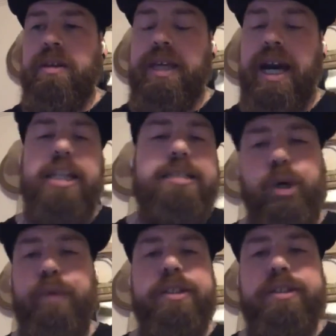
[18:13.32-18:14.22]
God is
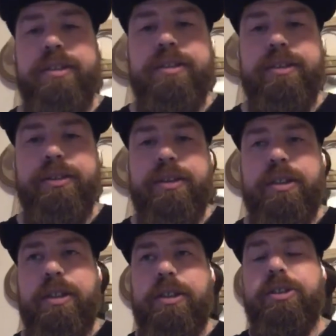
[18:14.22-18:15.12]
moving
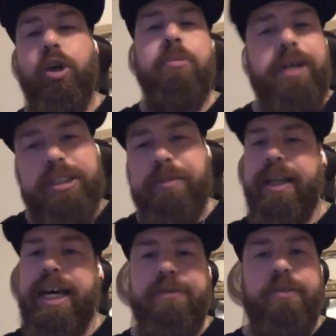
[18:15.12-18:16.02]
so much in my
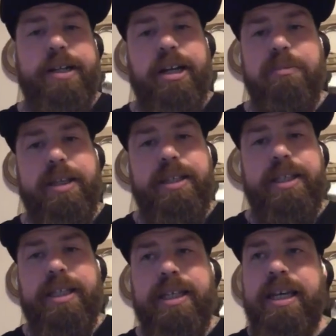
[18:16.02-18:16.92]
life right now, man,
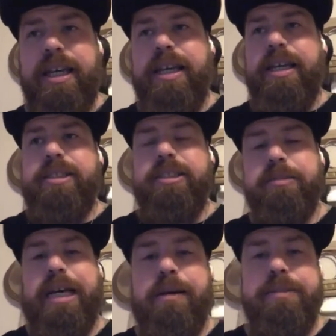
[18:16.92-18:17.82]
that
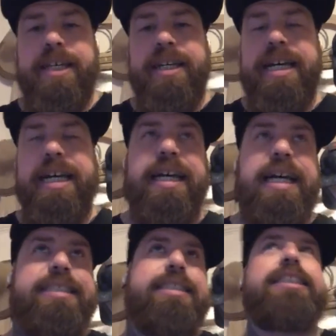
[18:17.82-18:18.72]
sometimes I, I,
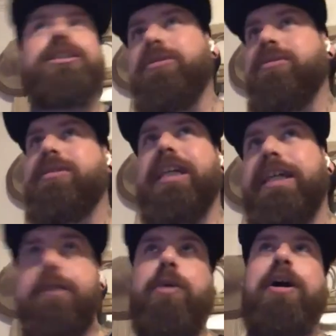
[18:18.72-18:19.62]
I steal,
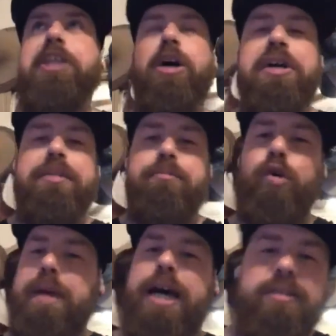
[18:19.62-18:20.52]
even though I know He can move
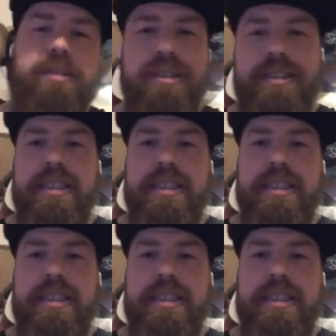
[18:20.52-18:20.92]
mountains.